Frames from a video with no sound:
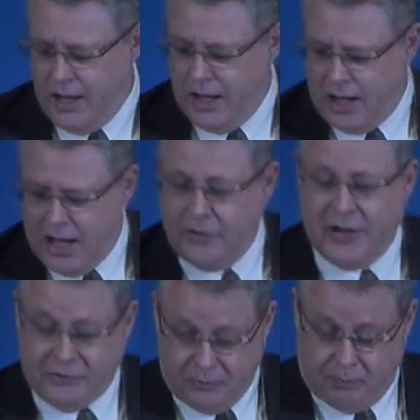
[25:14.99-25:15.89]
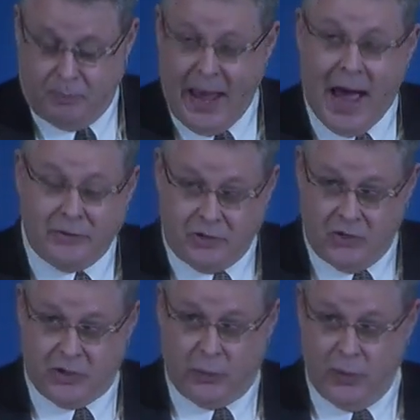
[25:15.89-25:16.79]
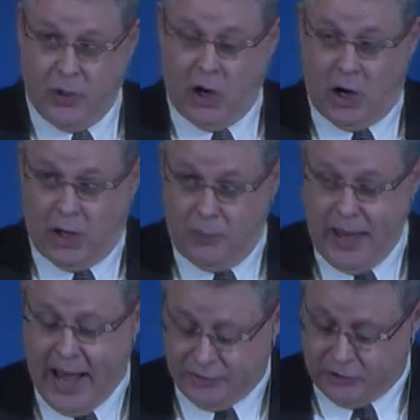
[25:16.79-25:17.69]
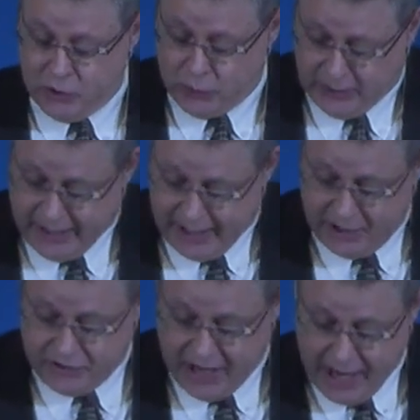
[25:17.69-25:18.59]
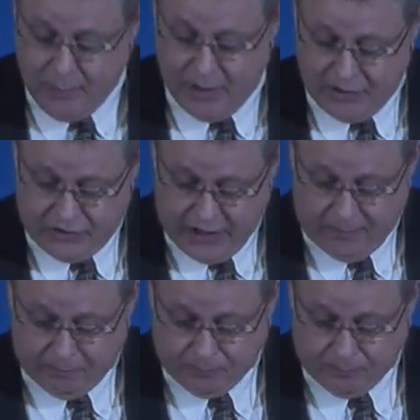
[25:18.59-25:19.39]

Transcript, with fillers: Uh, that's a passage that we would call a passage related to imminency.